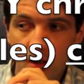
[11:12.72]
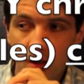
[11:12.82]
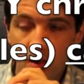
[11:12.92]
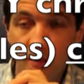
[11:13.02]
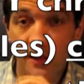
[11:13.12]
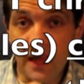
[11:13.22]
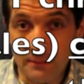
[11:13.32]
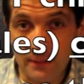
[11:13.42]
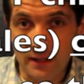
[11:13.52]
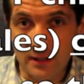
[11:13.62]
And
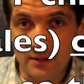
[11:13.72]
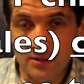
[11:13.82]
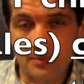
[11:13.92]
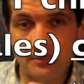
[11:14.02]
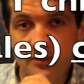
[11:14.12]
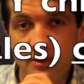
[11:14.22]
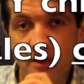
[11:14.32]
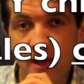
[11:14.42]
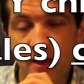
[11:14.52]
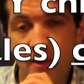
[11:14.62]
that means
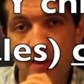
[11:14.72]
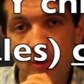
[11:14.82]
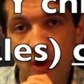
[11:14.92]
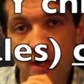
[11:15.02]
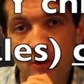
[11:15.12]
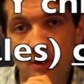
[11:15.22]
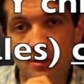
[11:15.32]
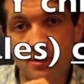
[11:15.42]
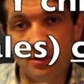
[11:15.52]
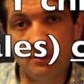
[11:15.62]
that the Y
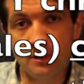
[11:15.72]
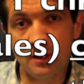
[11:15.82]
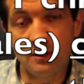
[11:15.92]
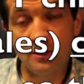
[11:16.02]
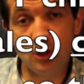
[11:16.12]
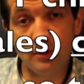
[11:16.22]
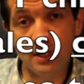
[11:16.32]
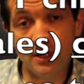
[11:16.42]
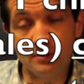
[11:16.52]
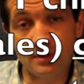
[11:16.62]
chromosome
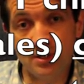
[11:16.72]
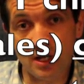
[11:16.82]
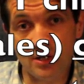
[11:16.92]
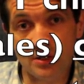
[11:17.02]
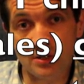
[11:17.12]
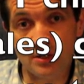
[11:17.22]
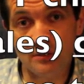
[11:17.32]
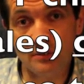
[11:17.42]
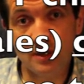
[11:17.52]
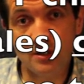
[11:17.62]
accumulates mutations
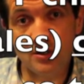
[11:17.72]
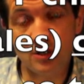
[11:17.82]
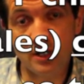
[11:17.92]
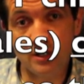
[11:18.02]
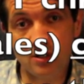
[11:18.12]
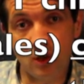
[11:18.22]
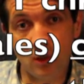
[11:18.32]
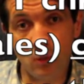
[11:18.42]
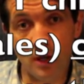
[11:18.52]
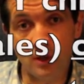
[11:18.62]
and genes on
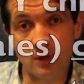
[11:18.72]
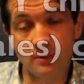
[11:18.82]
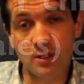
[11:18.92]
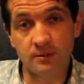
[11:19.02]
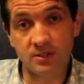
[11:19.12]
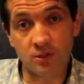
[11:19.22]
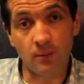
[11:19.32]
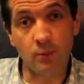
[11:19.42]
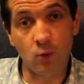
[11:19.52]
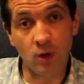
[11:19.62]
the Y chromosome
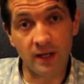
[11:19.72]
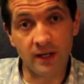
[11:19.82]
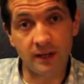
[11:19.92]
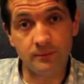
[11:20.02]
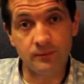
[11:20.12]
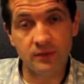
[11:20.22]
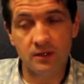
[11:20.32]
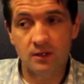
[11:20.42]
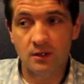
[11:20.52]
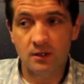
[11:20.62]
stop working.
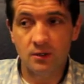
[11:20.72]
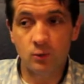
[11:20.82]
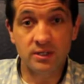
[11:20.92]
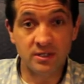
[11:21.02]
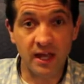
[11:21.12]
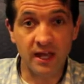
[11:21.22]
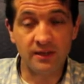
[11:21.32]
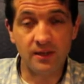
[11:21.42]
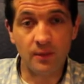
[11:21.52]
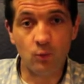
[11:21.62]
We say
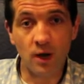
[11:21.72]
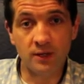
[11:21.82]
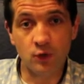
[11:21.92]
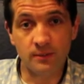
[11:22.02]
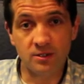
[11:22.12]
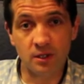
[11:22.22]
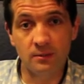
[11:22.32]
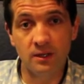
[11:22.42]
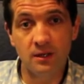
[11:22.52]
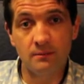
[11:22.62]
that the Y
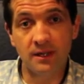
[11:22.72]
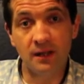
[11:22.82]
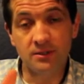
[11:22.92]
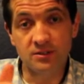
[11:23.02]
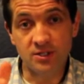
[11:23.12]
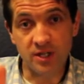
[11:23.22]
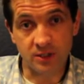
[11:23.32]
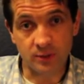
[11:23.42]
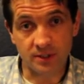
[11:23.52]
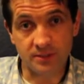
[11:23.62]
chromosome becomes
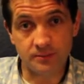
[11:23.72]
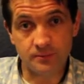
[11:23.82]
degenerate.